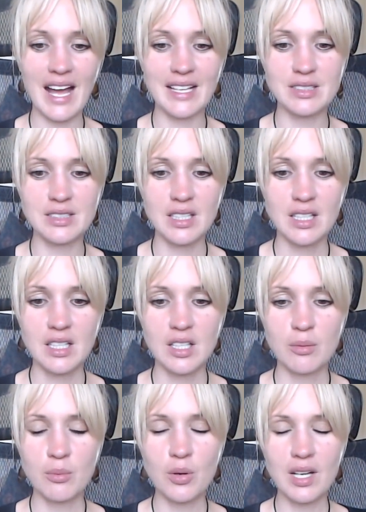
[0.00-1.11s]
And
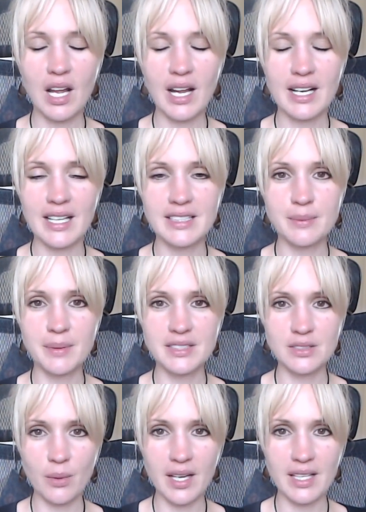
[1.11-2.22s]
more likely to be
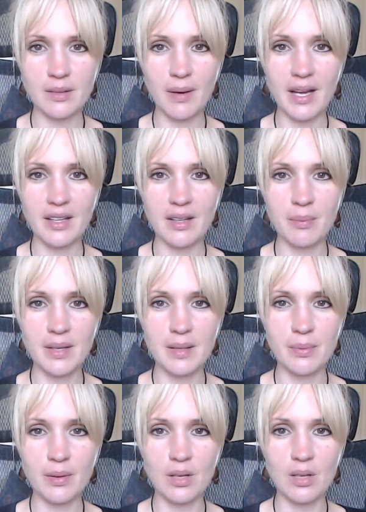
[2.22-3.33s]
swayed by other
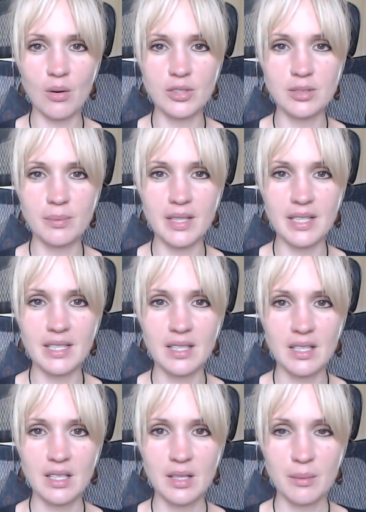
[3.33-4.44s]
people or to be
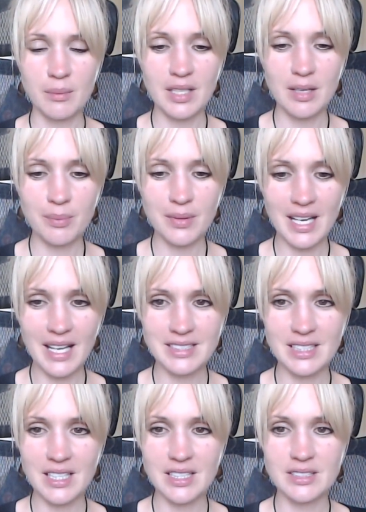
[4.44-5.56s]

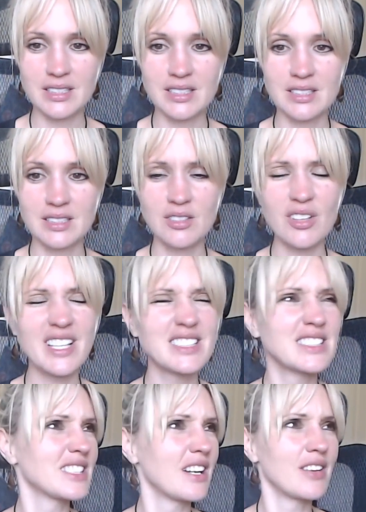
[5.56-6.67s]
manipulated. Not
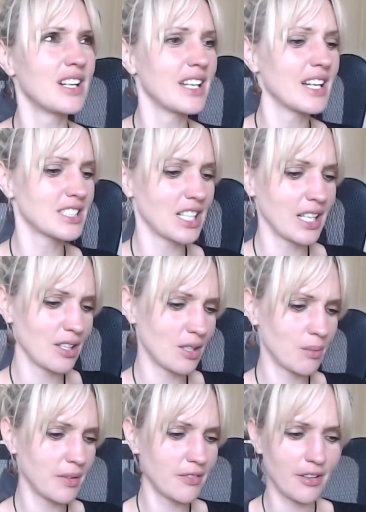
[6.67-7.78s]
necessarily, actually. You
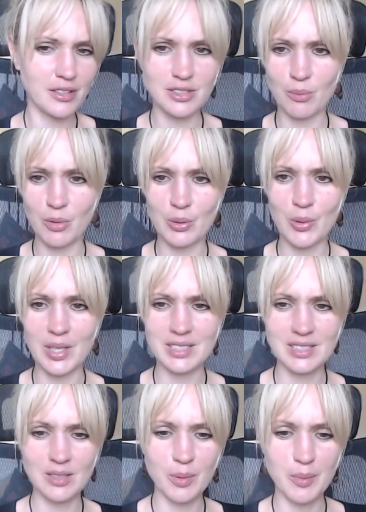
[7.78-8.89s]
can be focused on what you want
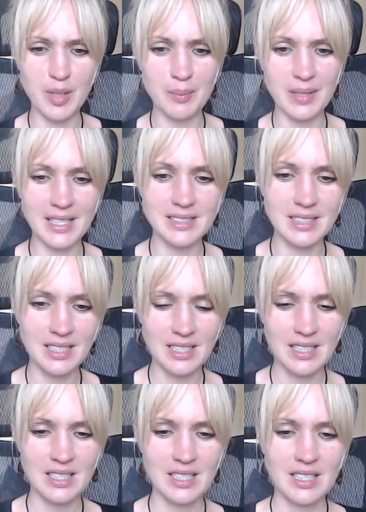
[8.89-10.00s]
and still be manipulated.
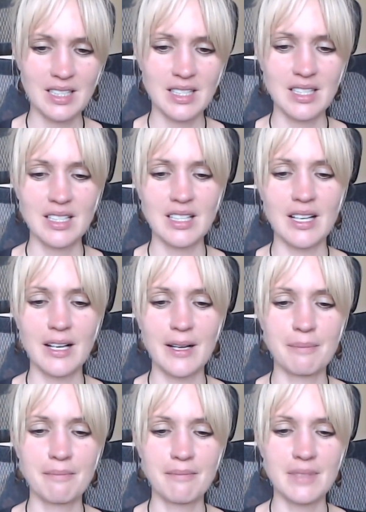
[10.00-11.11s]

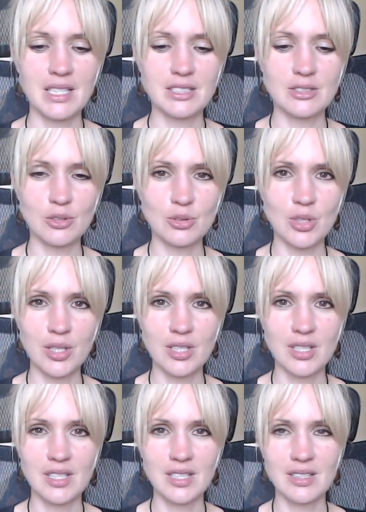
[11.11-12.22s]
Um, that's not true.